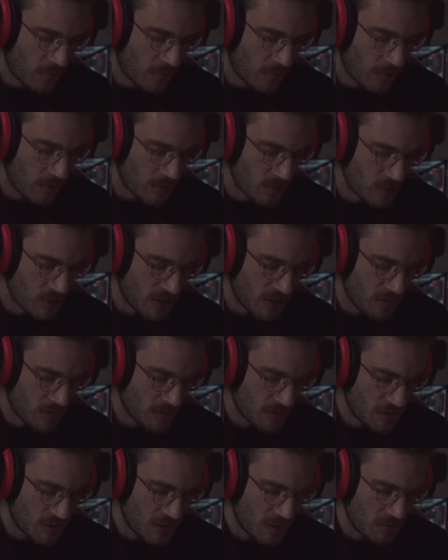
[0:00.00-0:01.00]
for the
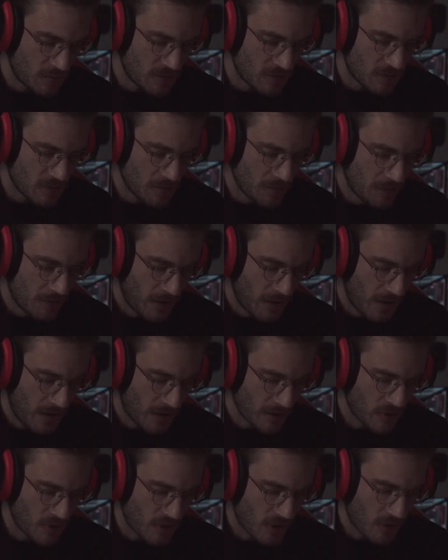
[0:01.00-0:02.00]
ships,
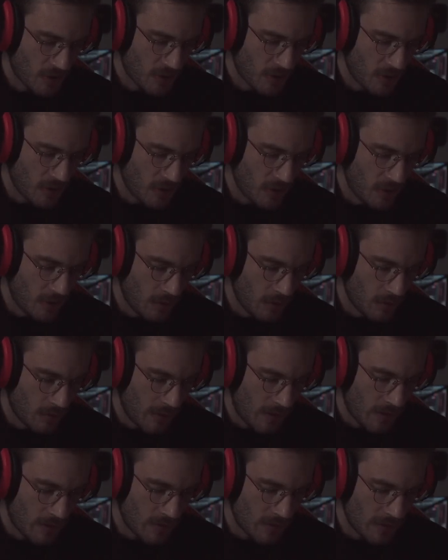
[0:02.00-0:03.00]
and general
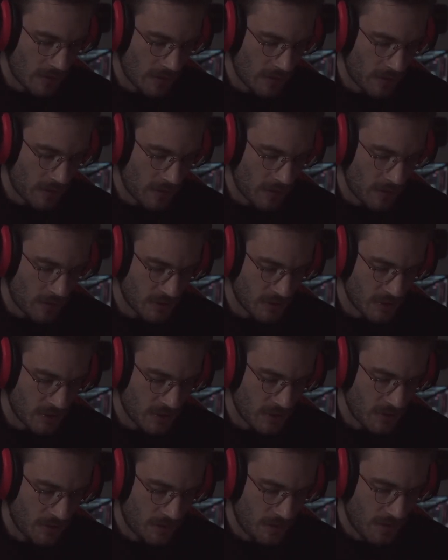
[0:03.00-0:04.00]
all-around
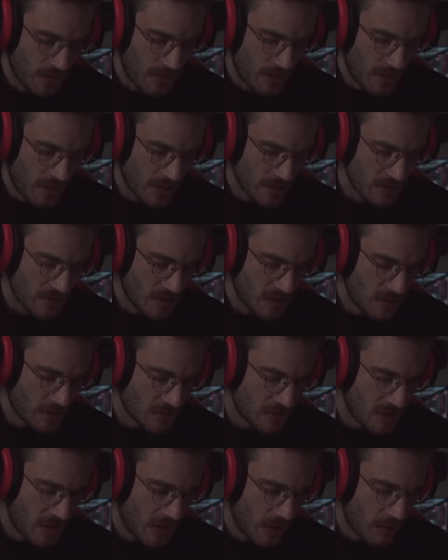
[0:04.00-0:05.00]
lethargy had set us
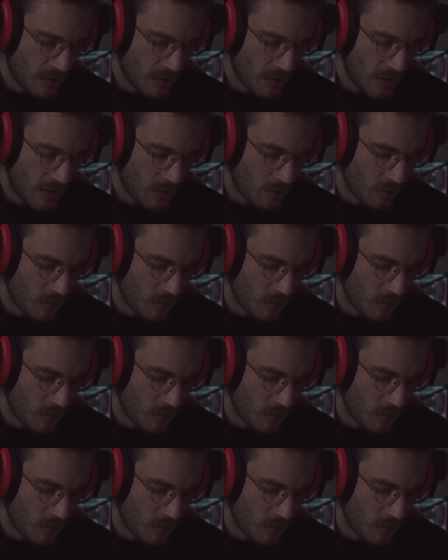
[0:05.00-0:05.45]
down on that